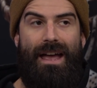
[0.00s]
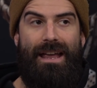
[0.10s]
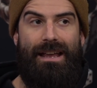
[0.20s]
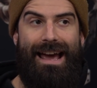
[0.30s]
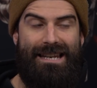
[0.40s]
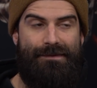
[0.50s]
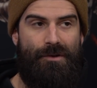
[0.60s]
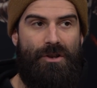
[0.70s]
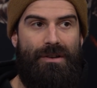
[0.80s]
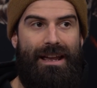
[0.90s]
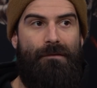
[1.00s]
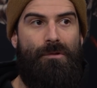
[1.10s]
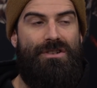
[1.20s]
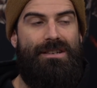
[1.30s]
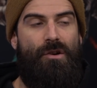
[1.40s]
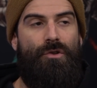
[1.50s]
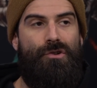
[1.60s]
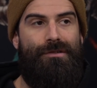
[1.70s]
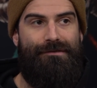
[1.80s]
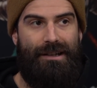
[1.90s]
a eligible unit which is on
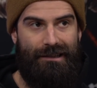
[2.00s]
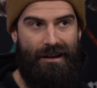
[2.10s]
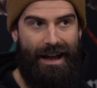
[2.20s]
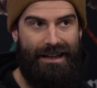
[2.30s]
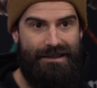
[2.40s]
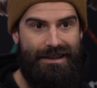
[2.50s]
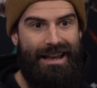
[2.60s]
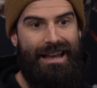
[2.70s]
your front lines,